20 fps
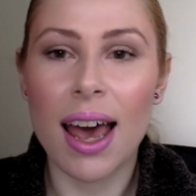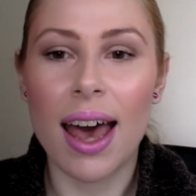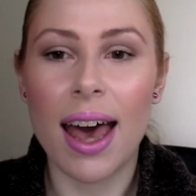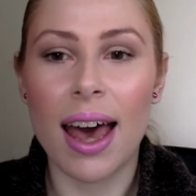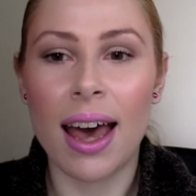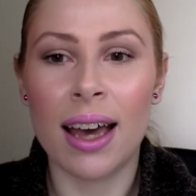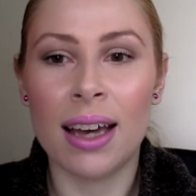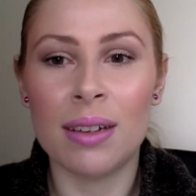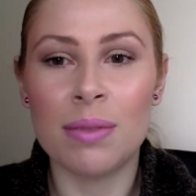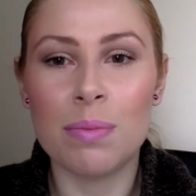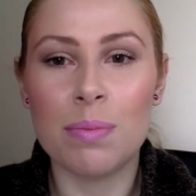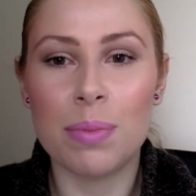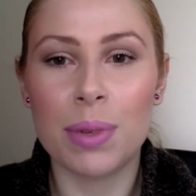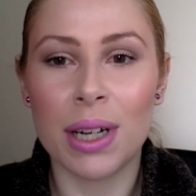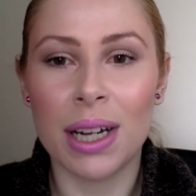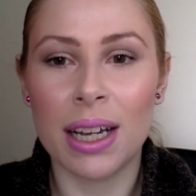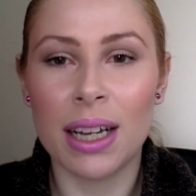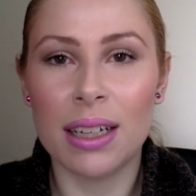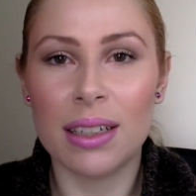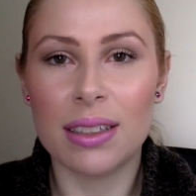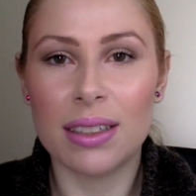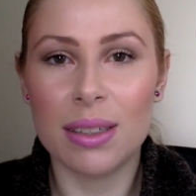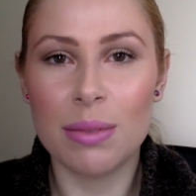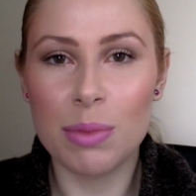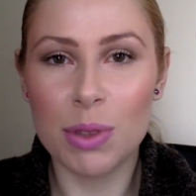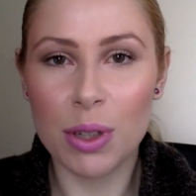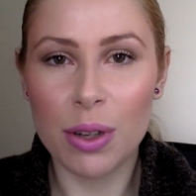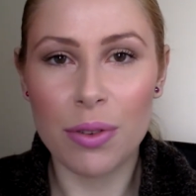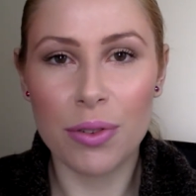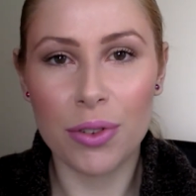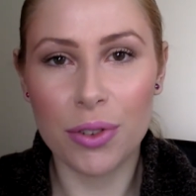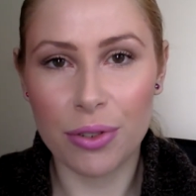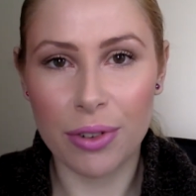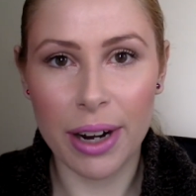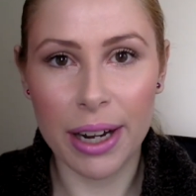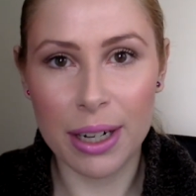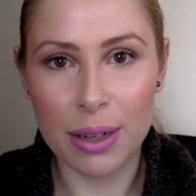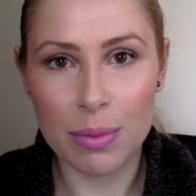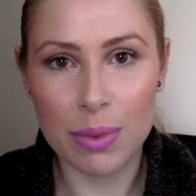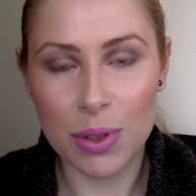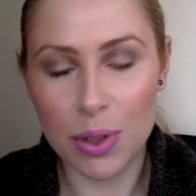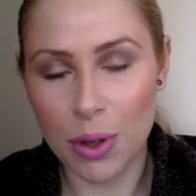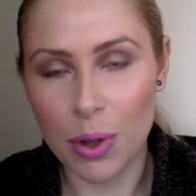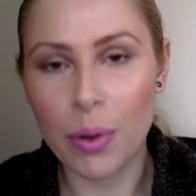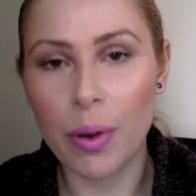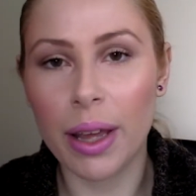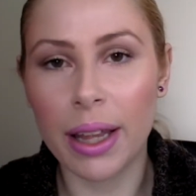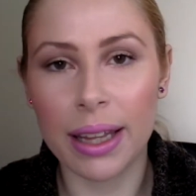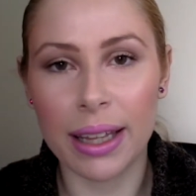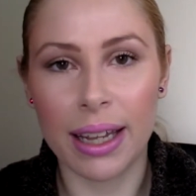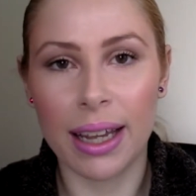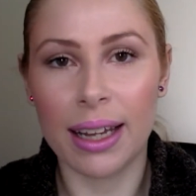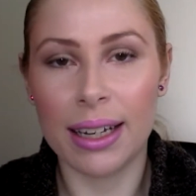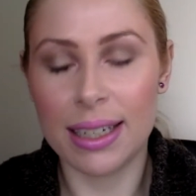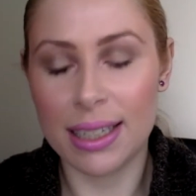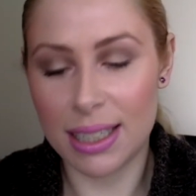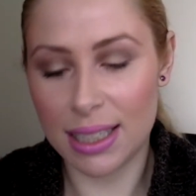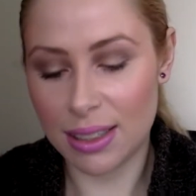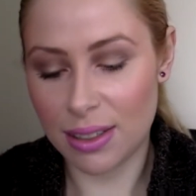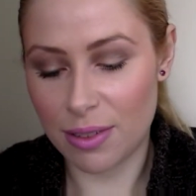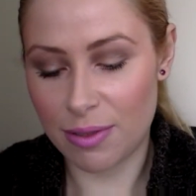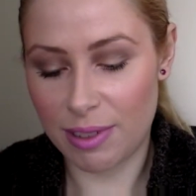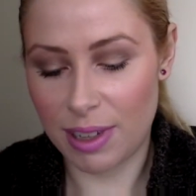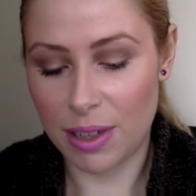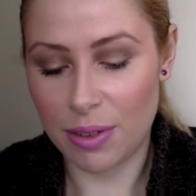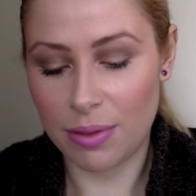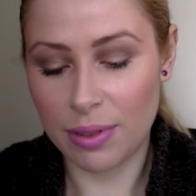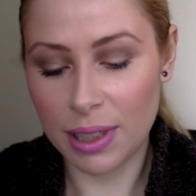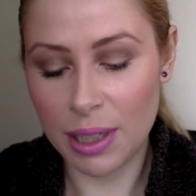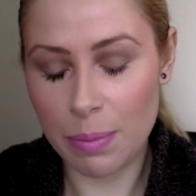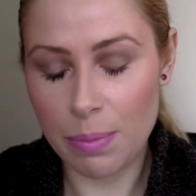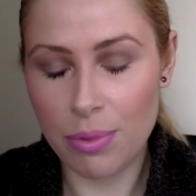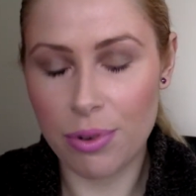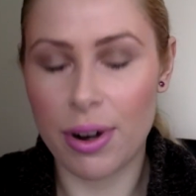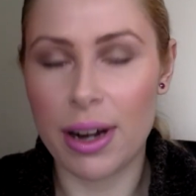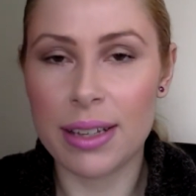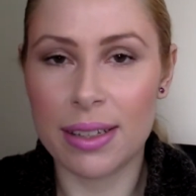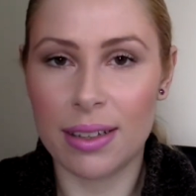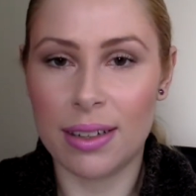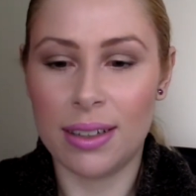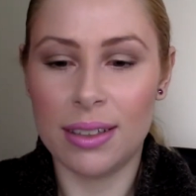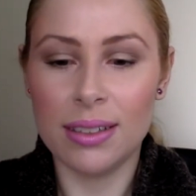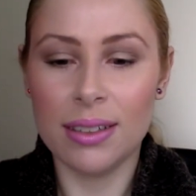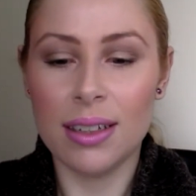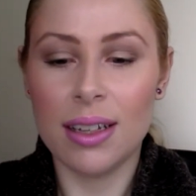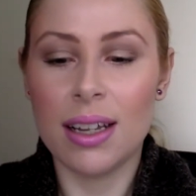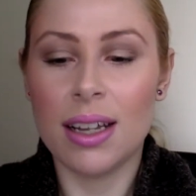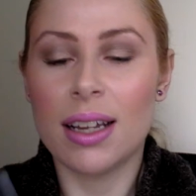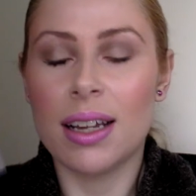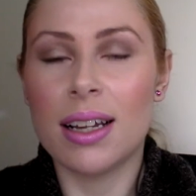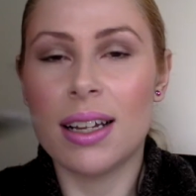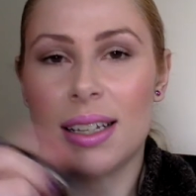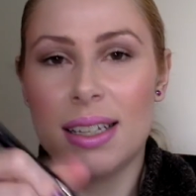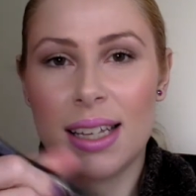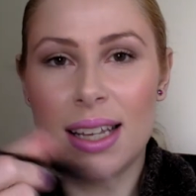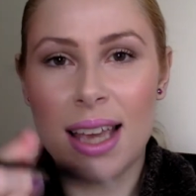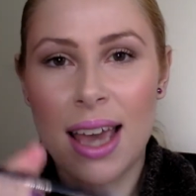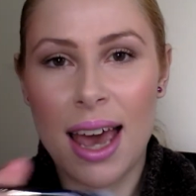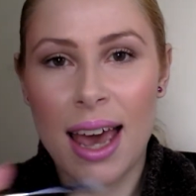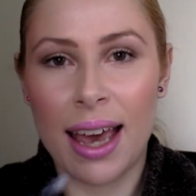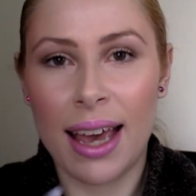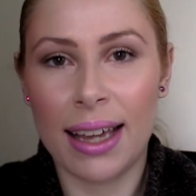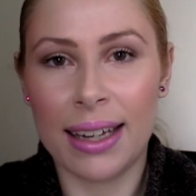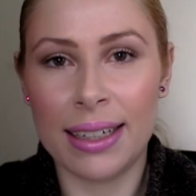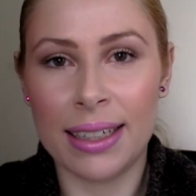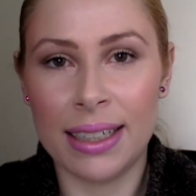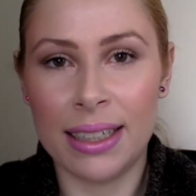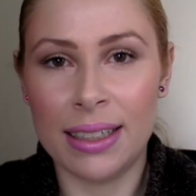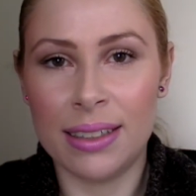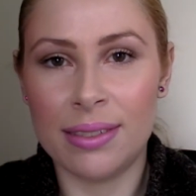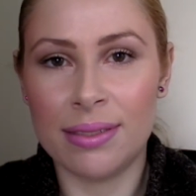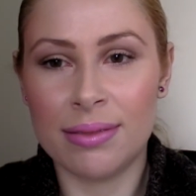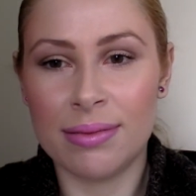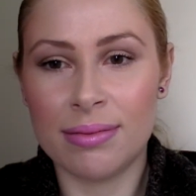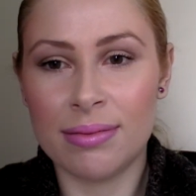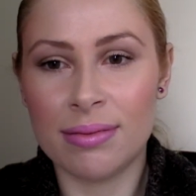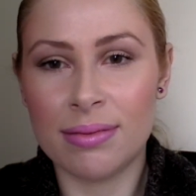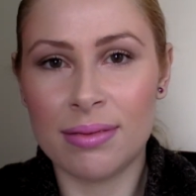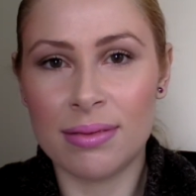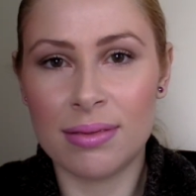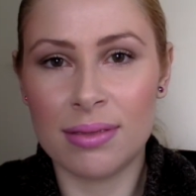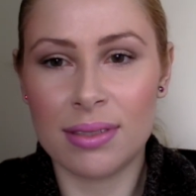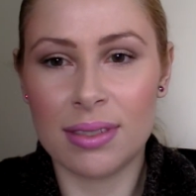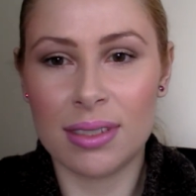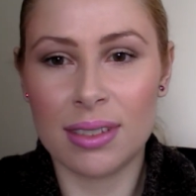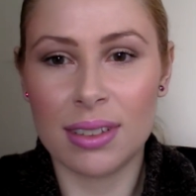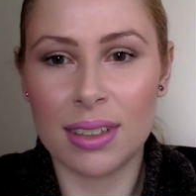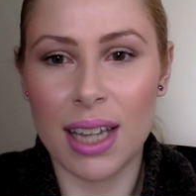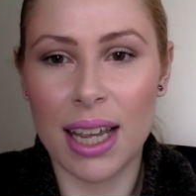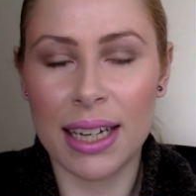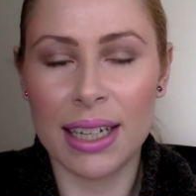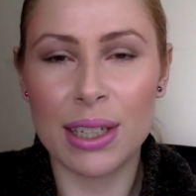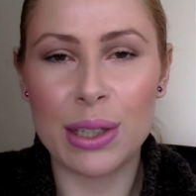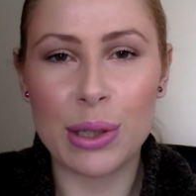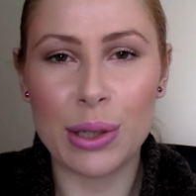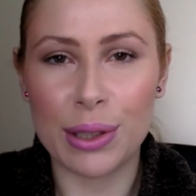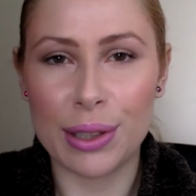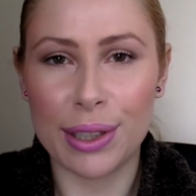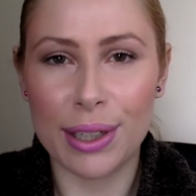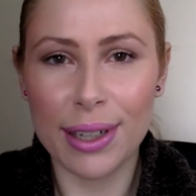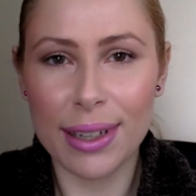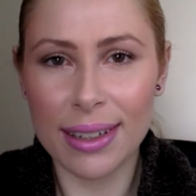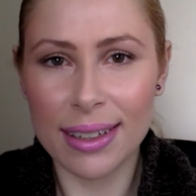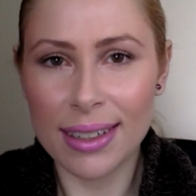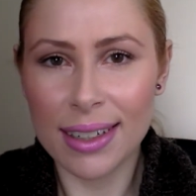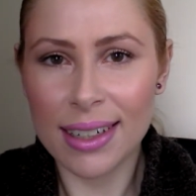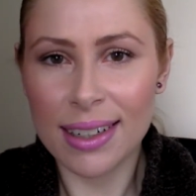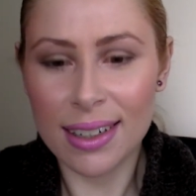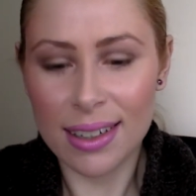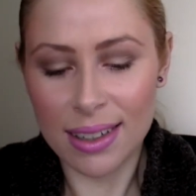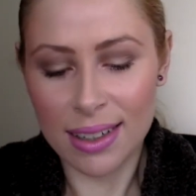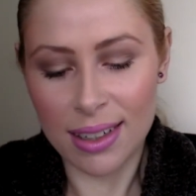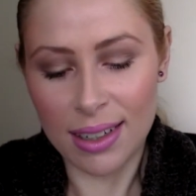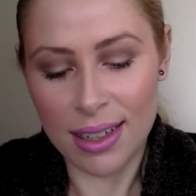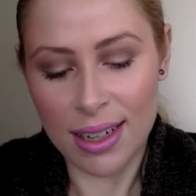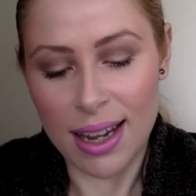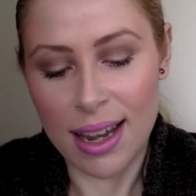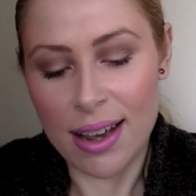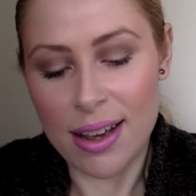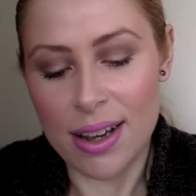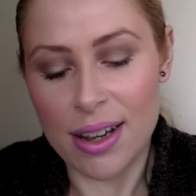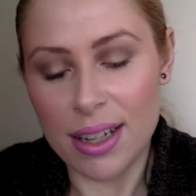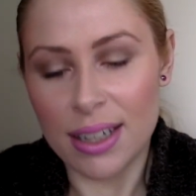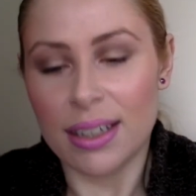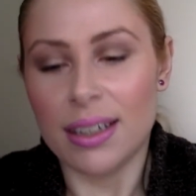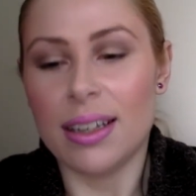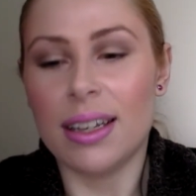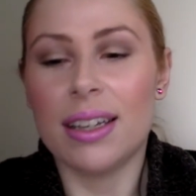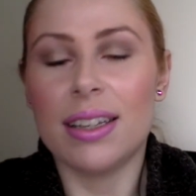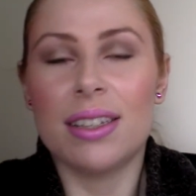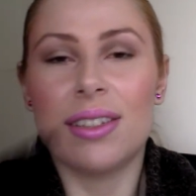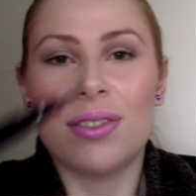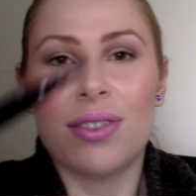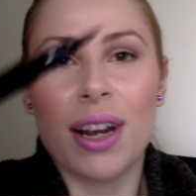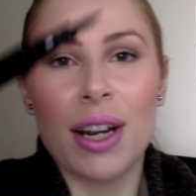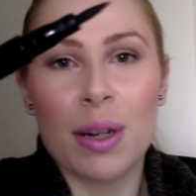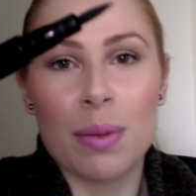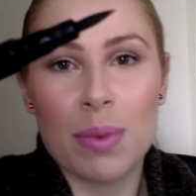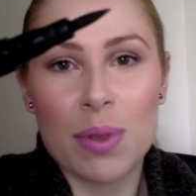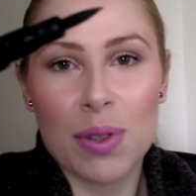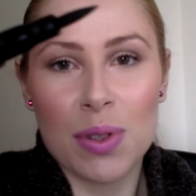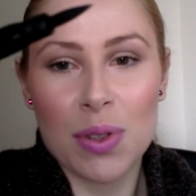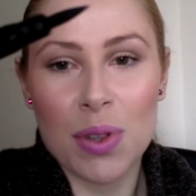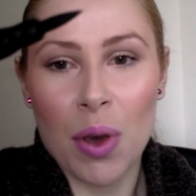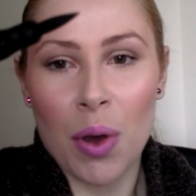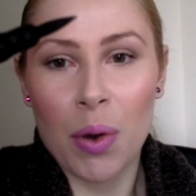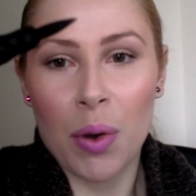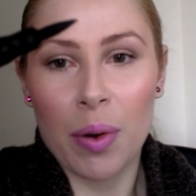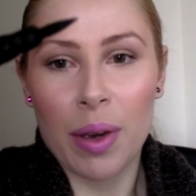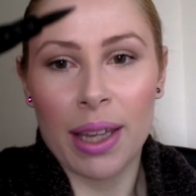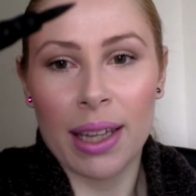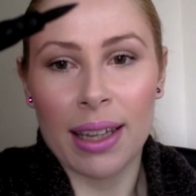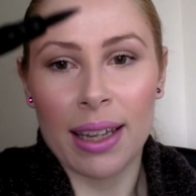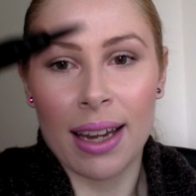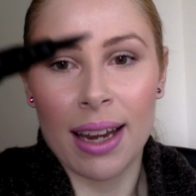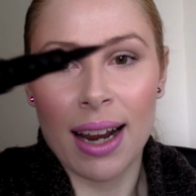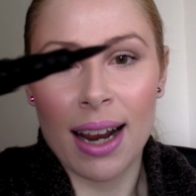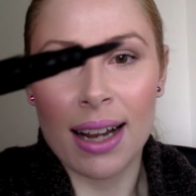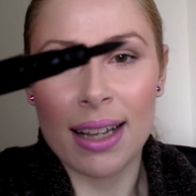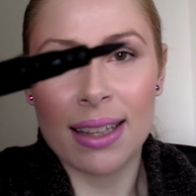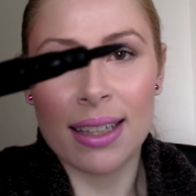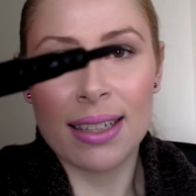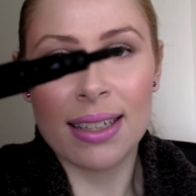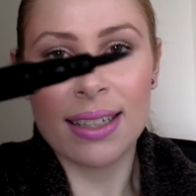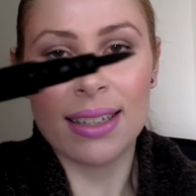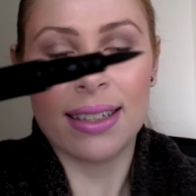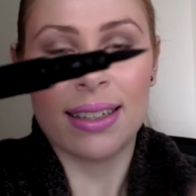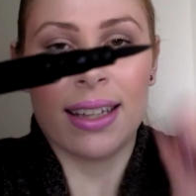but it seems to have dried up so quickly. I need to sort of like really press on to get any colour. It dried up so quickly, and this is